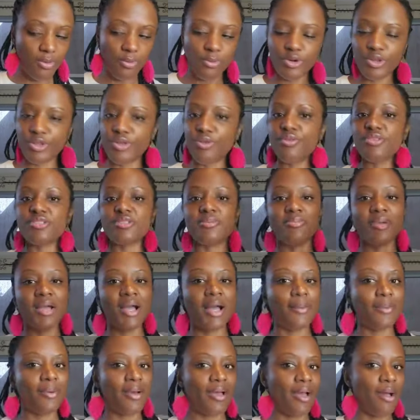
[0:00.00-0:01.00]
Where to use the
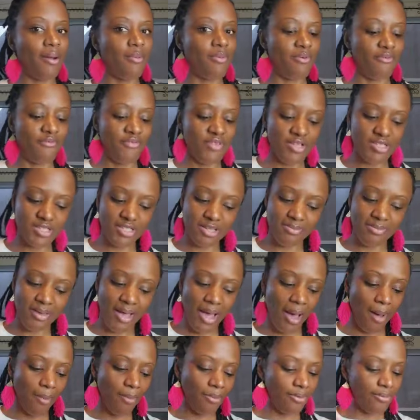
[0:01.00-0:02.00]
Bible app, a physical
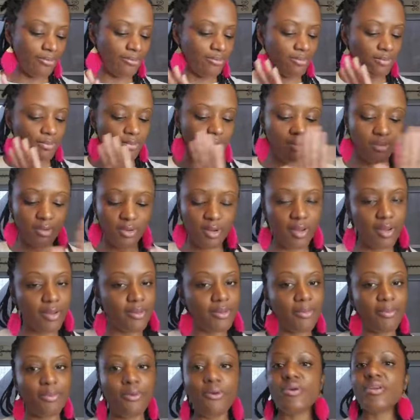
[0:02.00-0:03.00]
Bible,
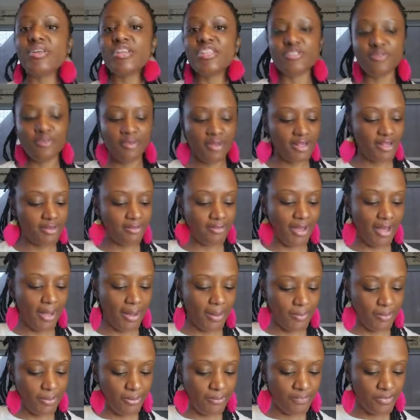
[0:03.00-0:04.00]
the point is read the
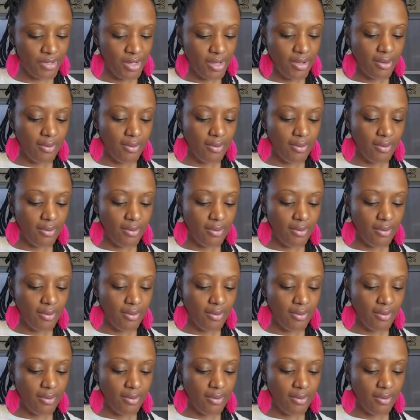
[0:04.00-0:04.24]
Bible.